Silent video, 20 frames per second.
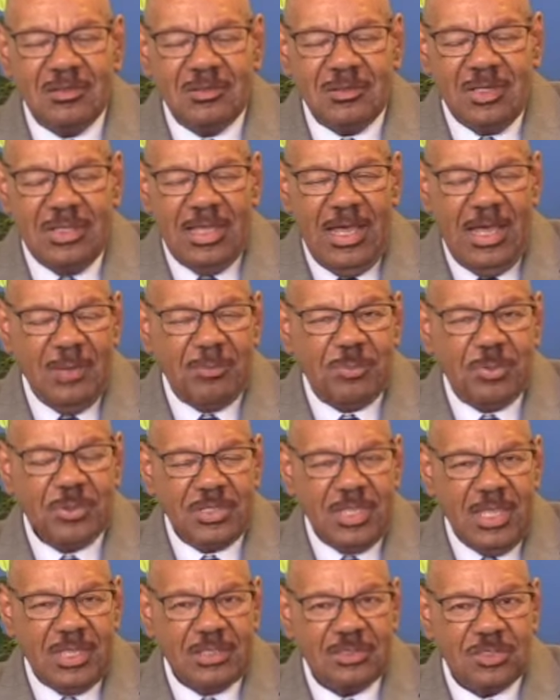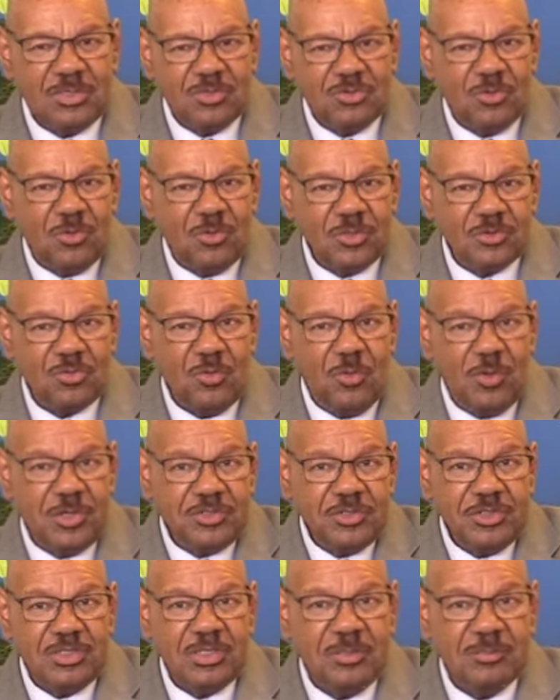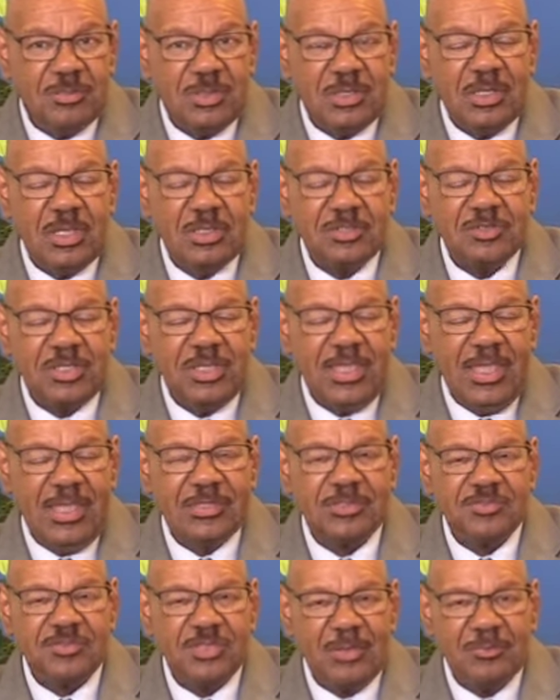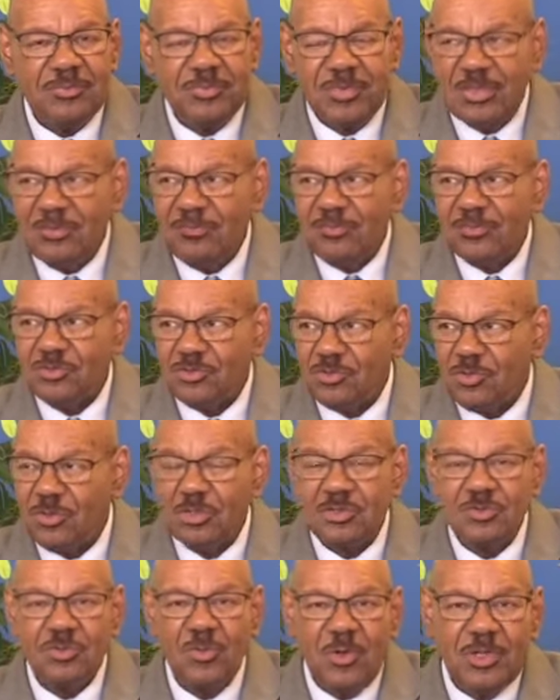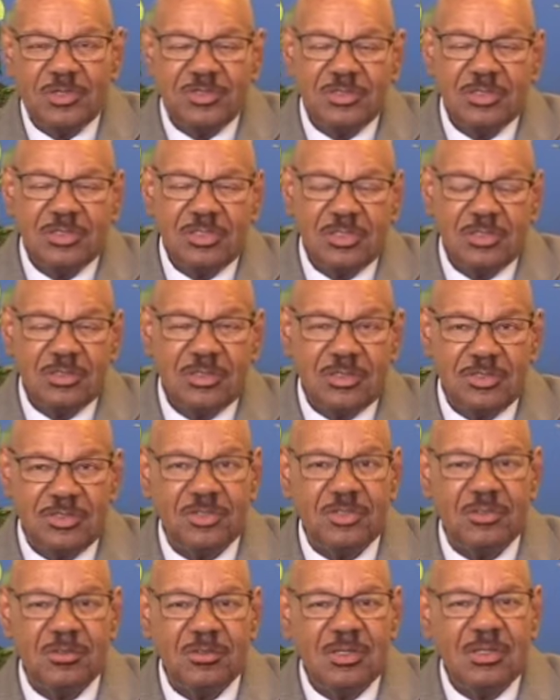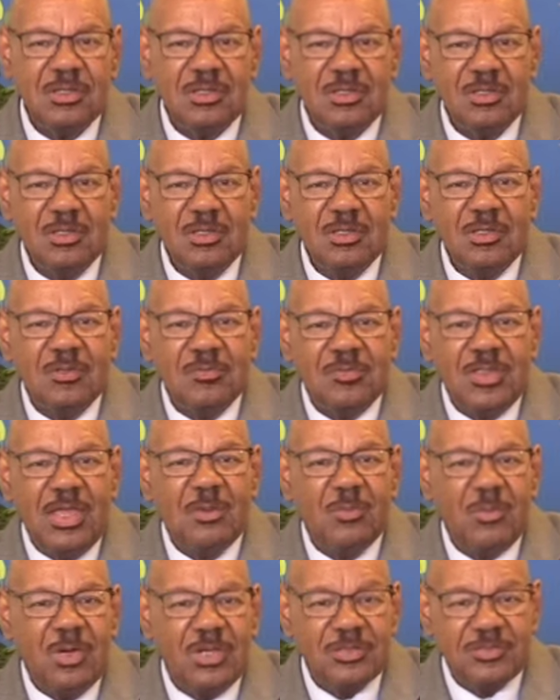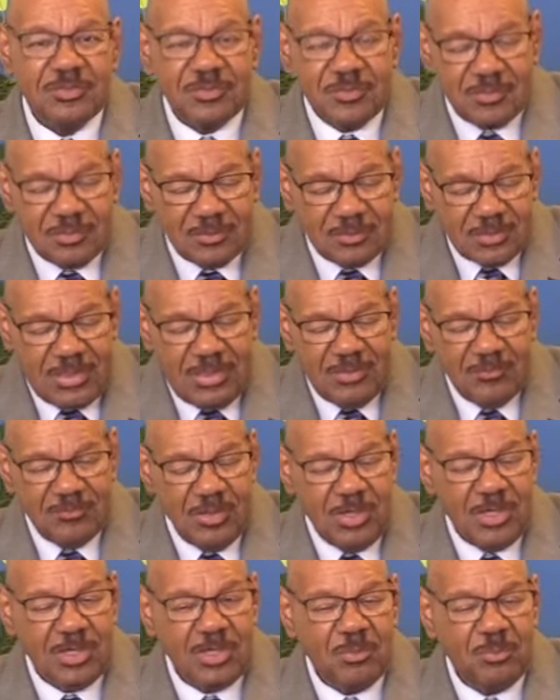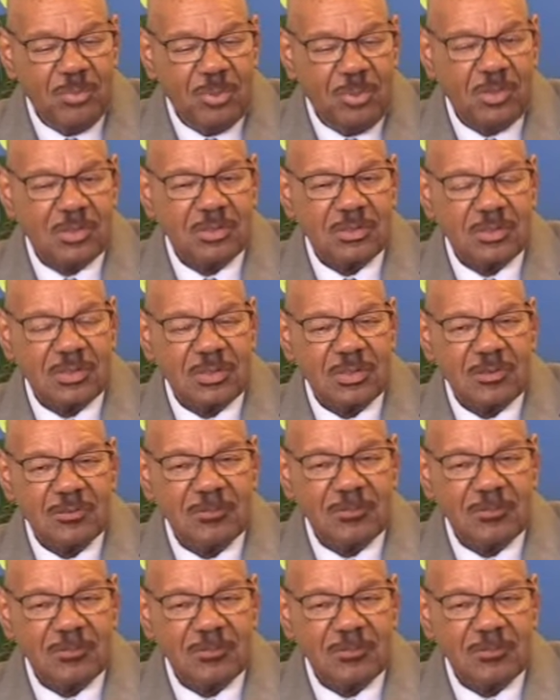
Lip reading: God protected George Washington because he had something for George Washington to do that was very important.